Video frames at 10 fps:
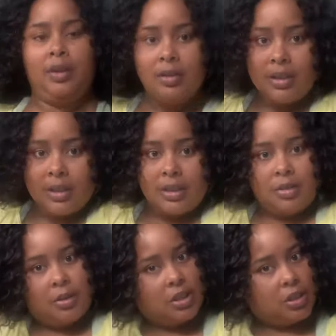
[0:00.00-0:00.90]
this is
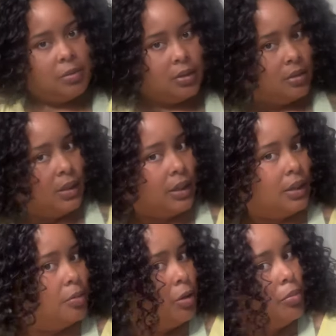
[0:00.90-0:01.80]
what she will look like in the
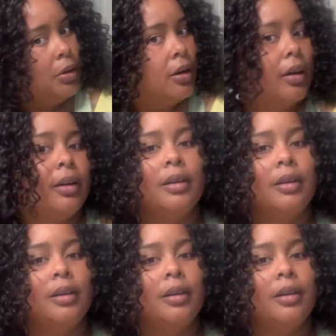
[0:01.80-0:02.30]
middle part.